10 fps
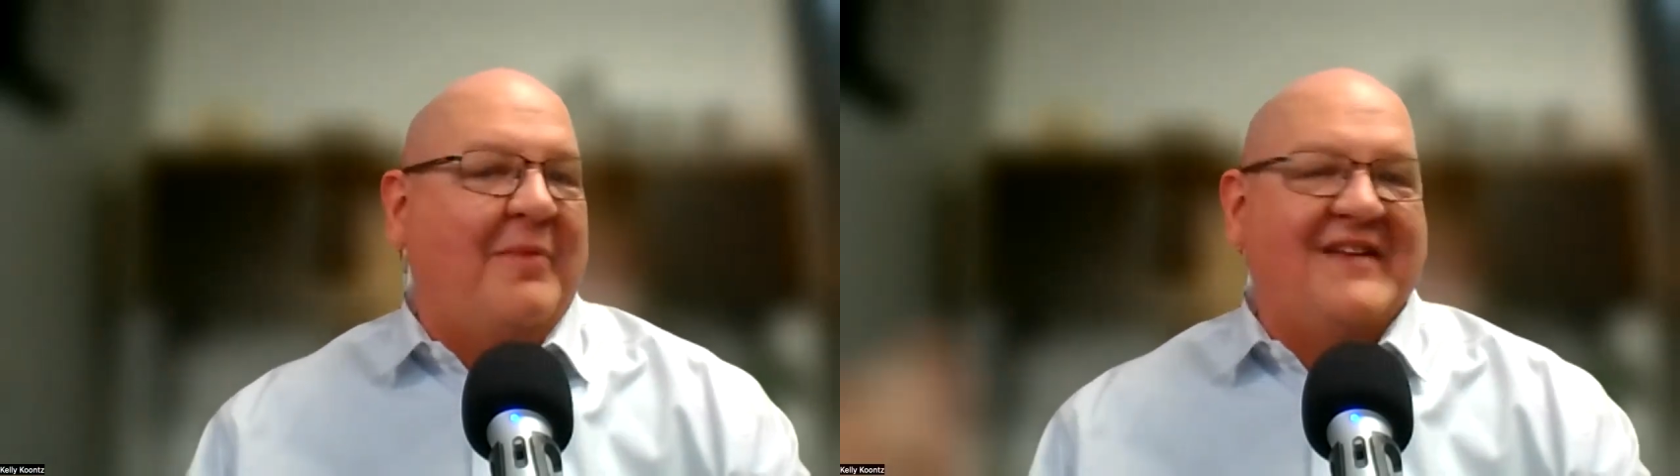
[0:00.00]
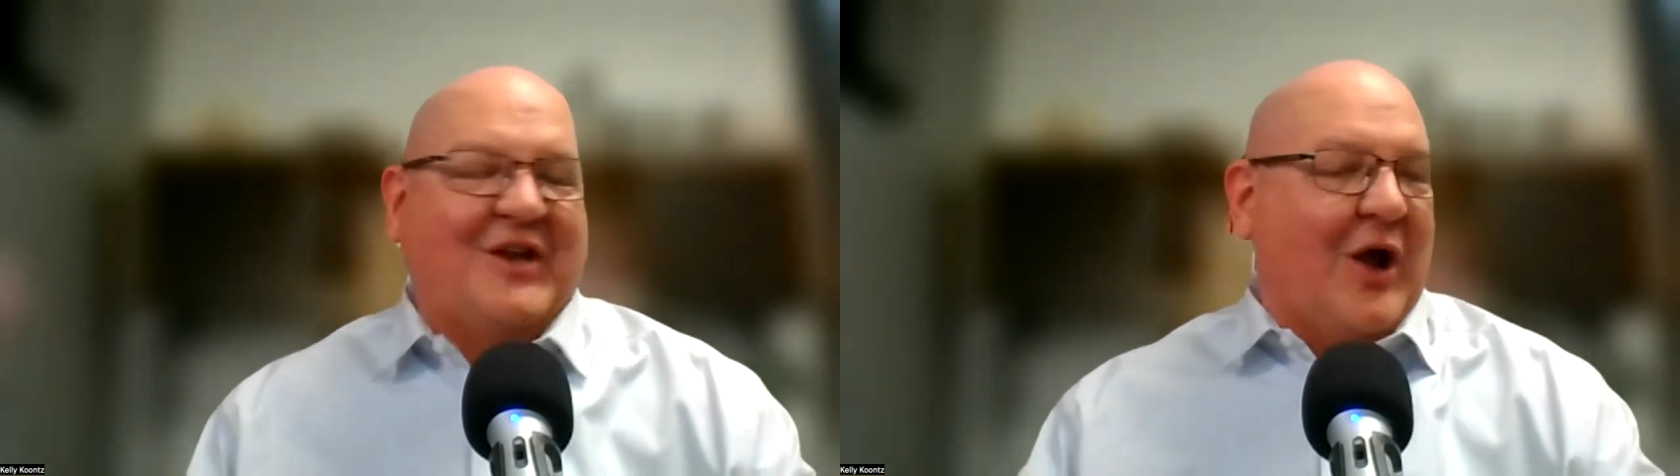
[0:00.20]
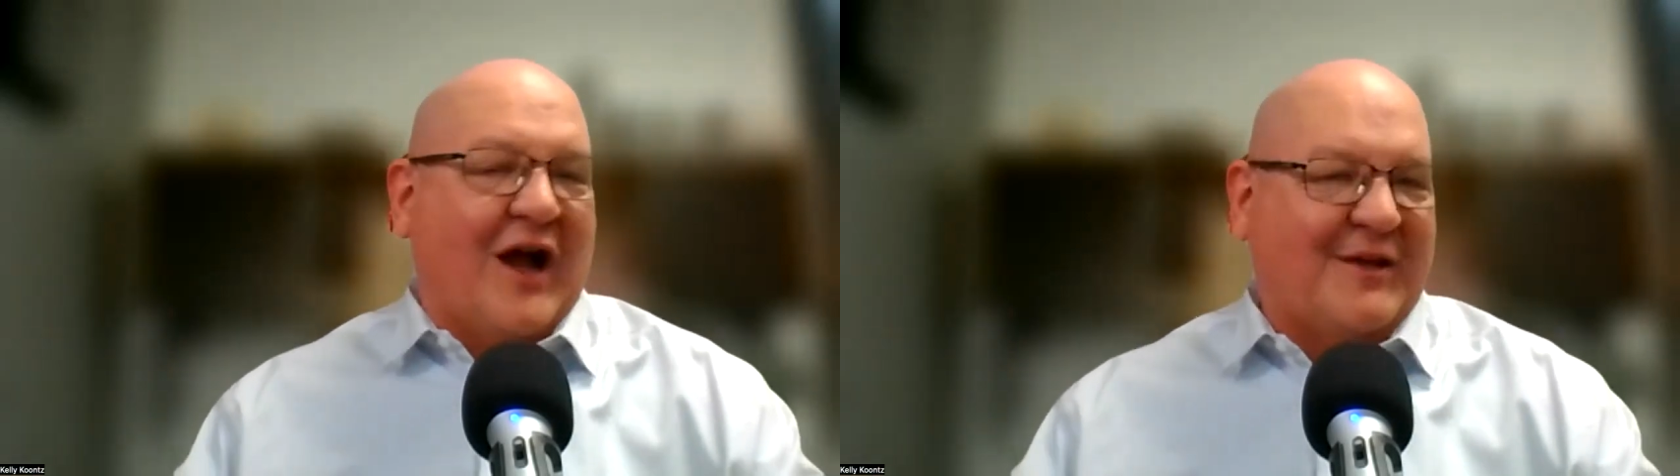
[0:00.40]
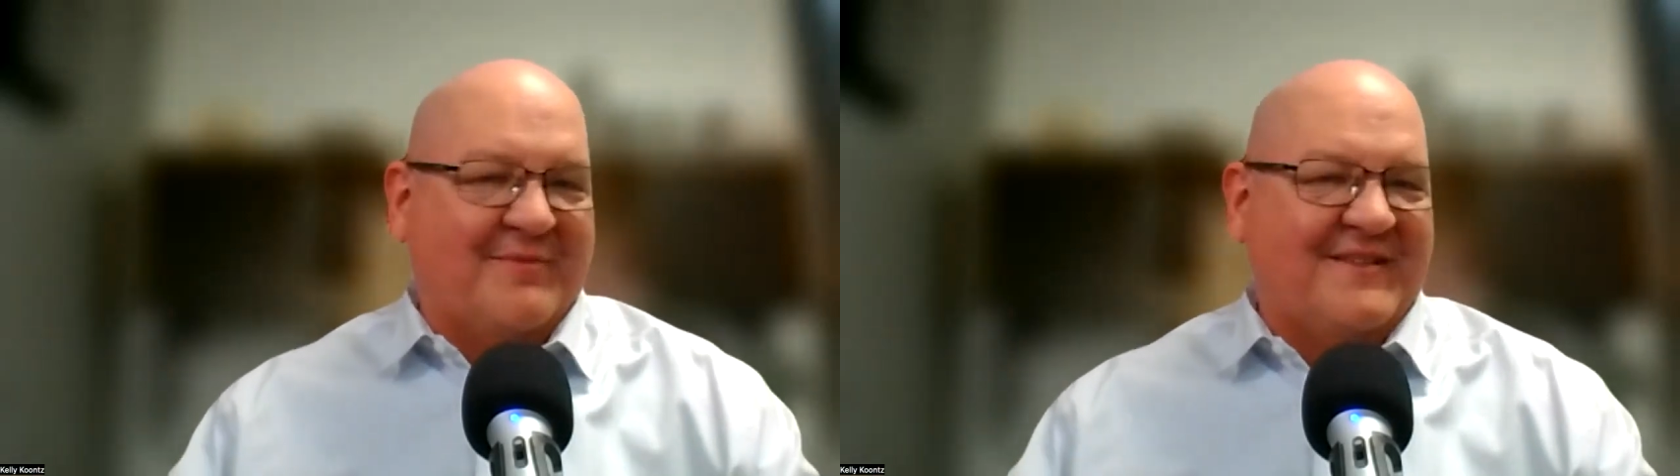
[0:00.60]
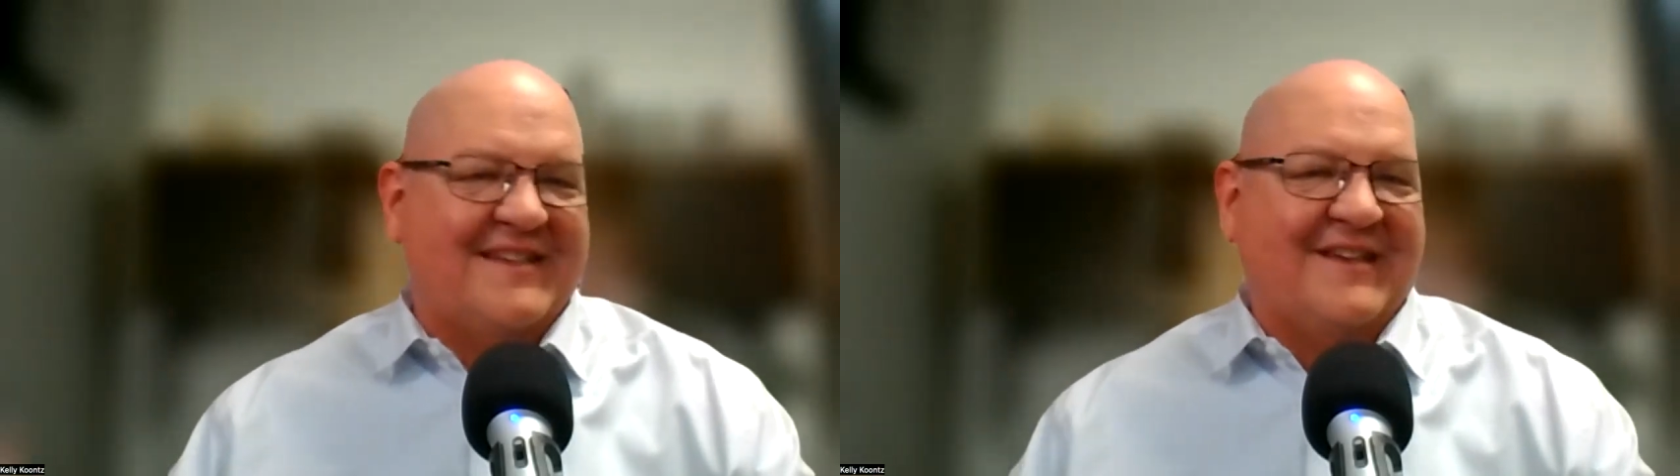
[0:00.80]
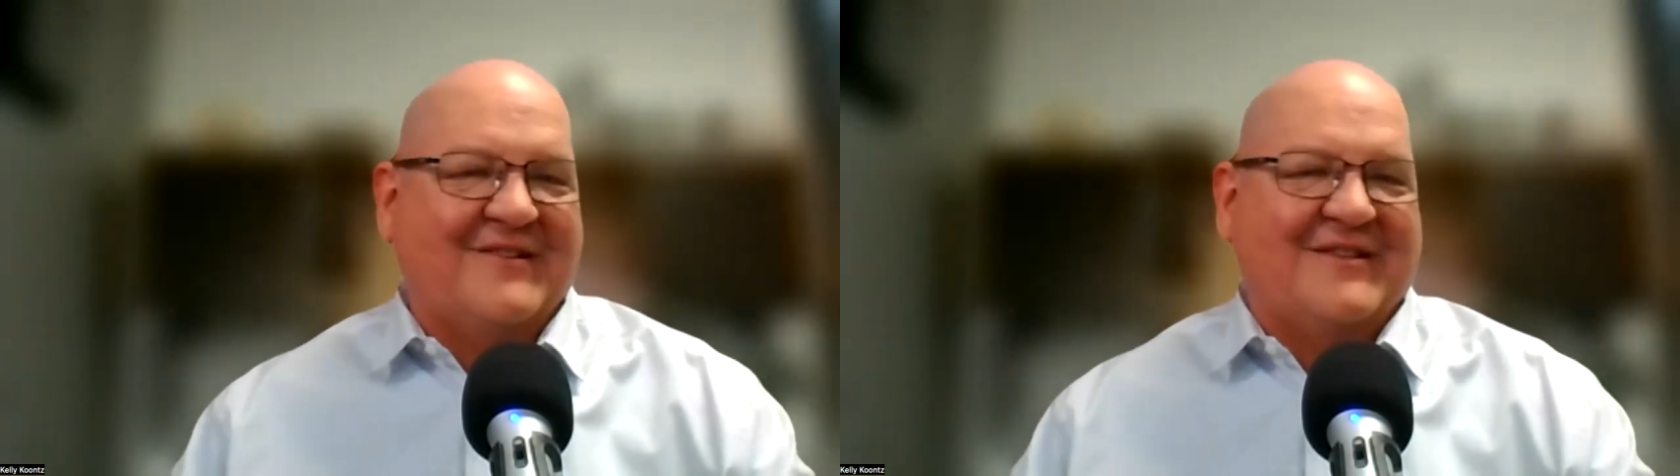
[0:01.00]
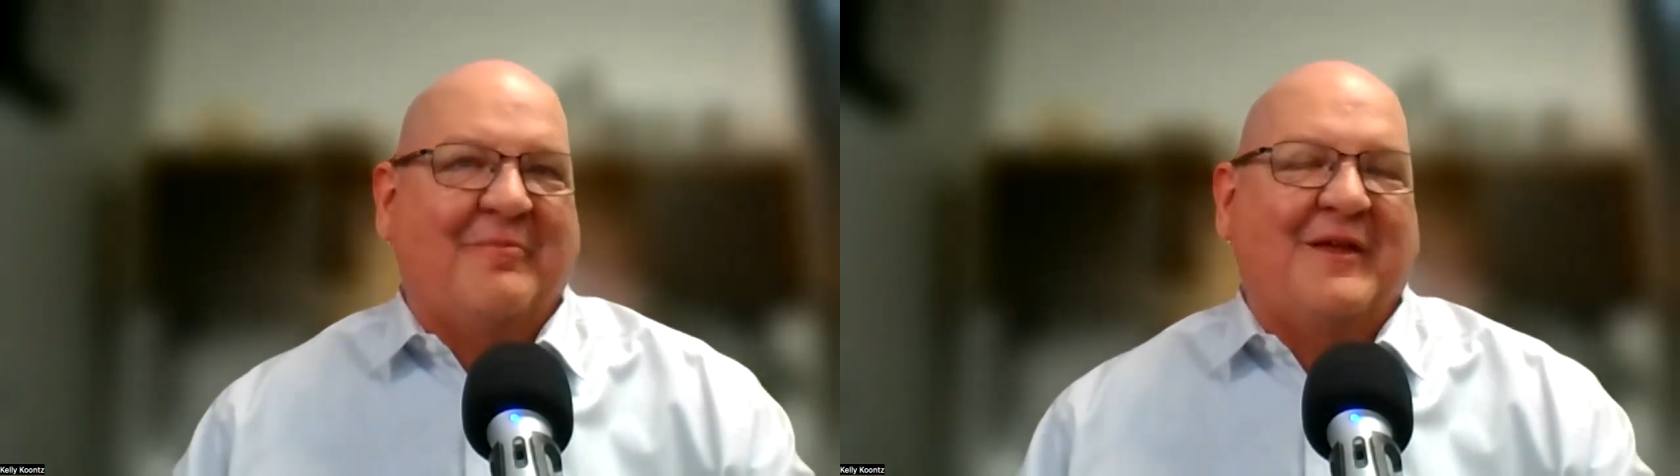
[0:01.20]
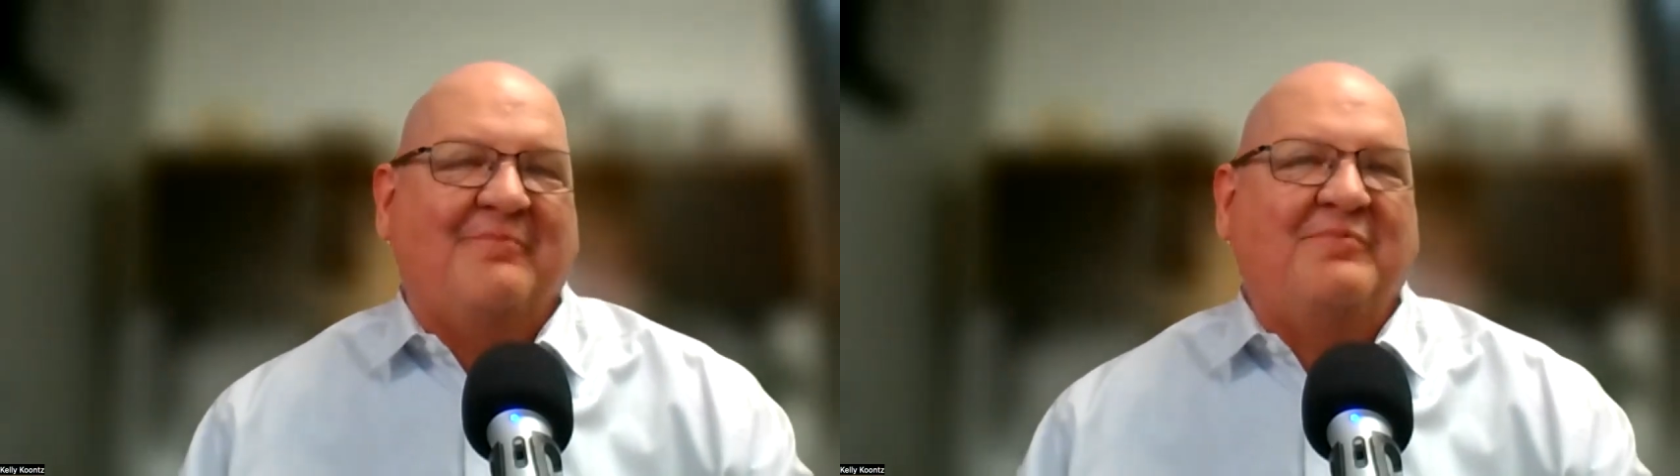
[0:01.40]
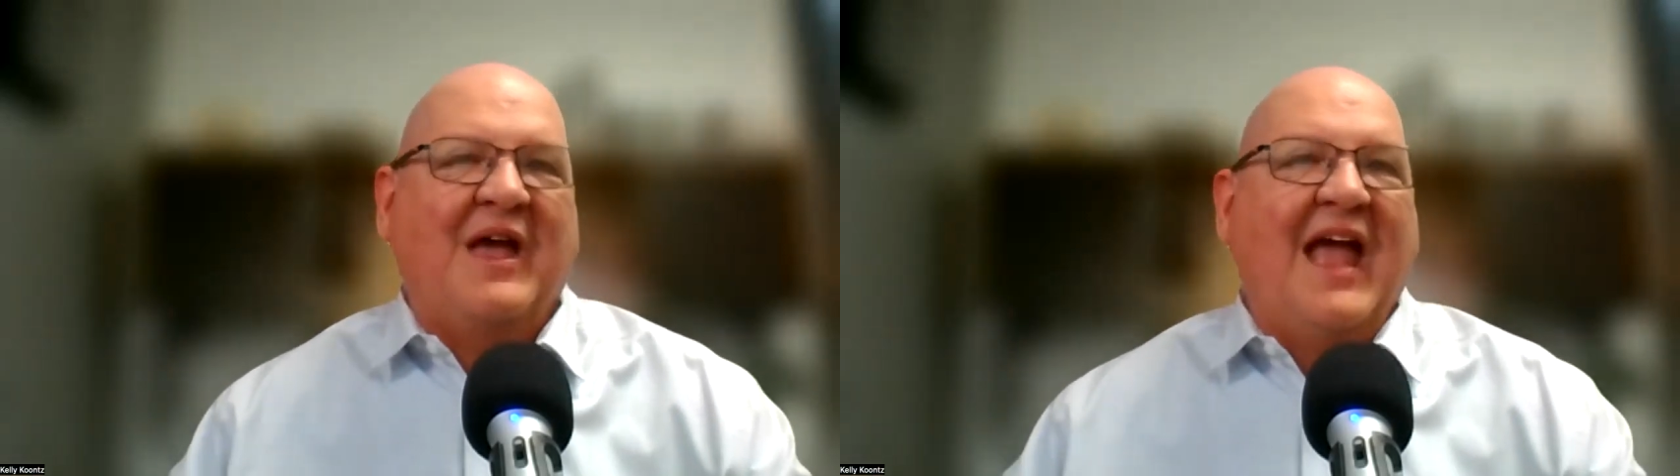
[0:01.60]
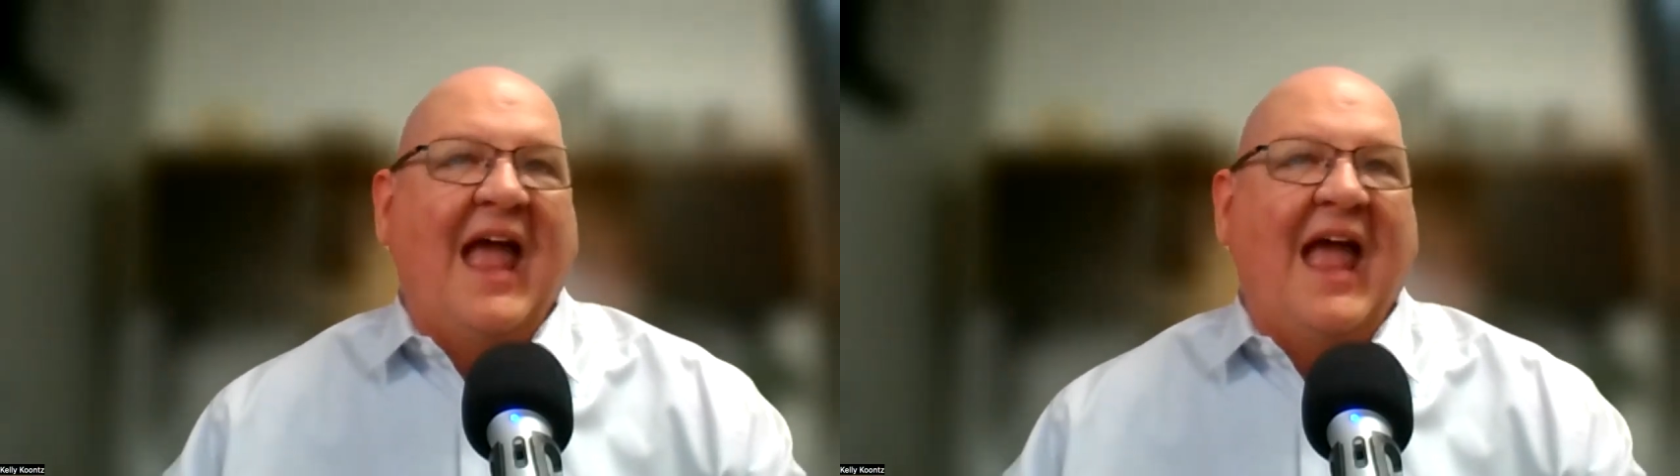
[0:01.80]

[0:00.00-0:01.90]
or based on occupancy or something.